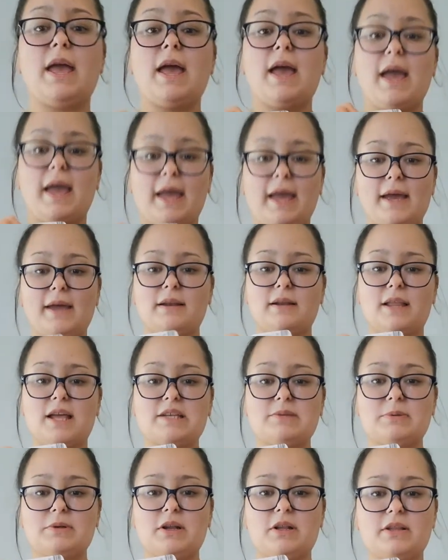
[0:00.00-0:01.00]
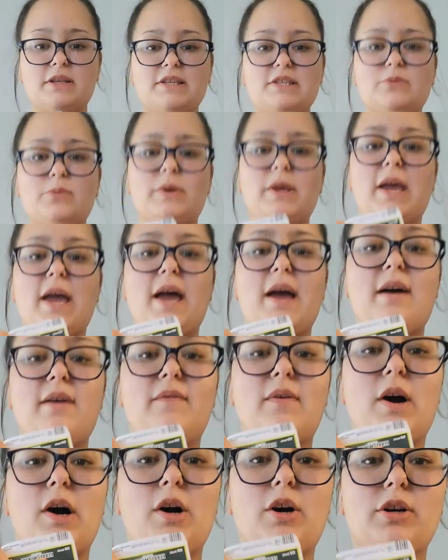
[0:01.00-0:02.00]
And last but not least, we
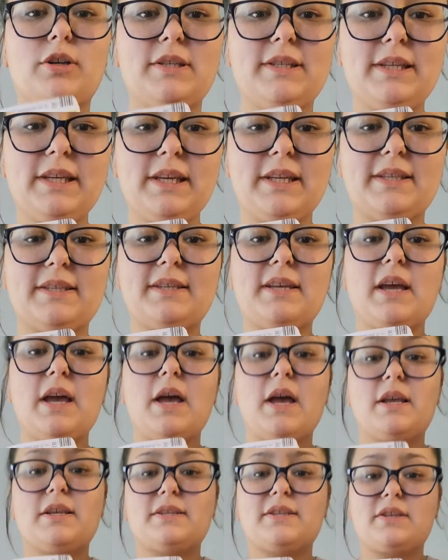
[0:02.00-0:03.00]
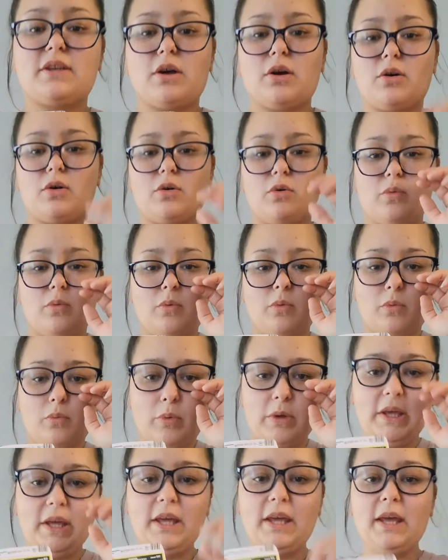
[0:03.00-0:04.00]
have our seeds. So
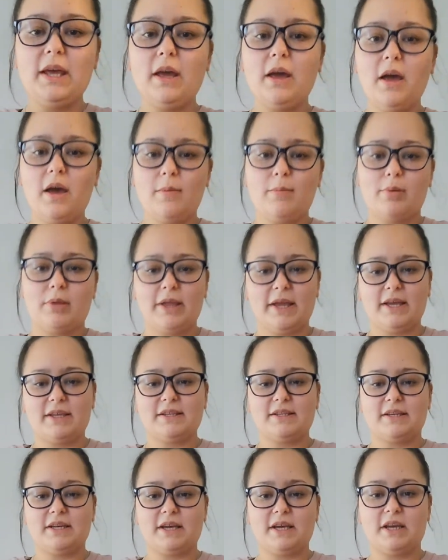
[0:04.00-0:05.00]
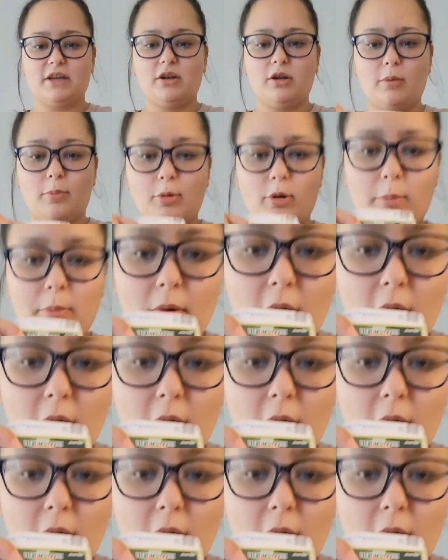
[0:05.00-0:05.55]
we planted purple